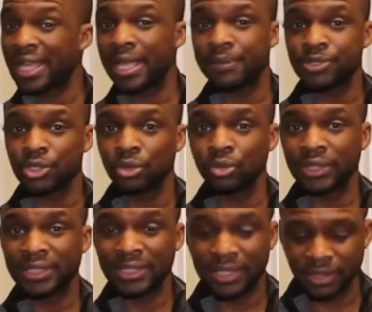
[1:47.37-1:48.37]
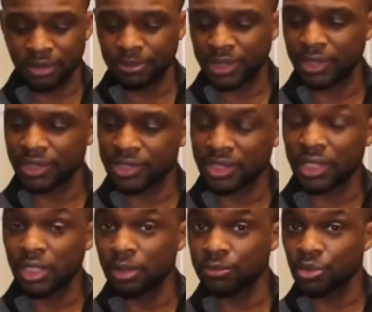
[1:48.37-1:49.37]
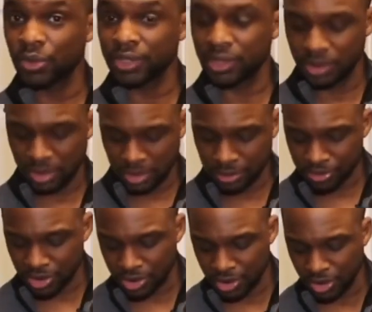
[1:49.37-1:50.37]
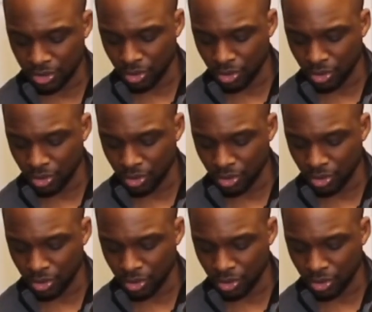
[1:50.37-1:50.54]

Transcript: absolutely nothing because it comes with the MCT